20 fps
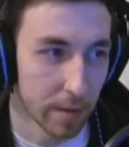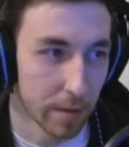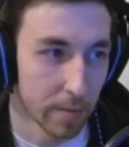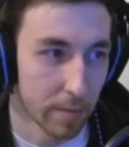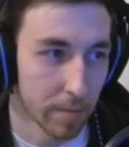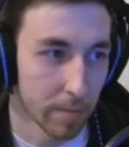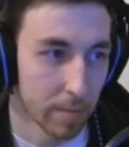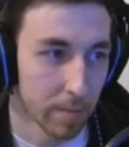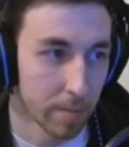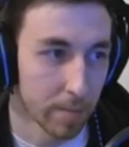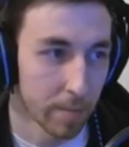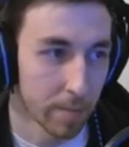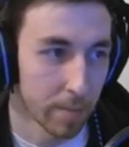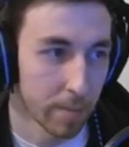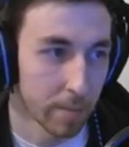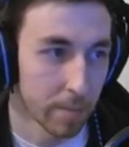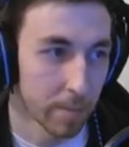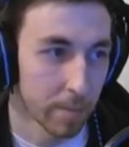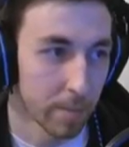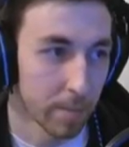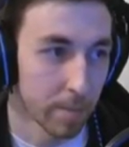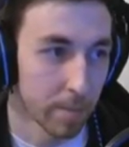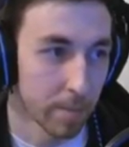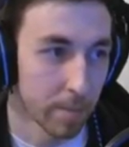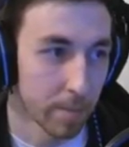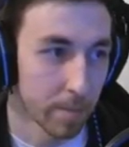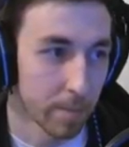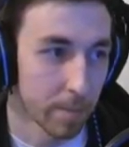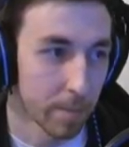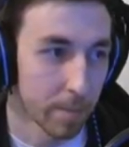
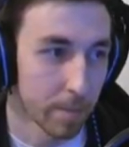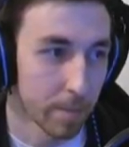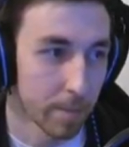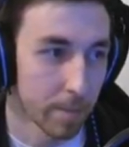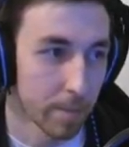Nobody speaks.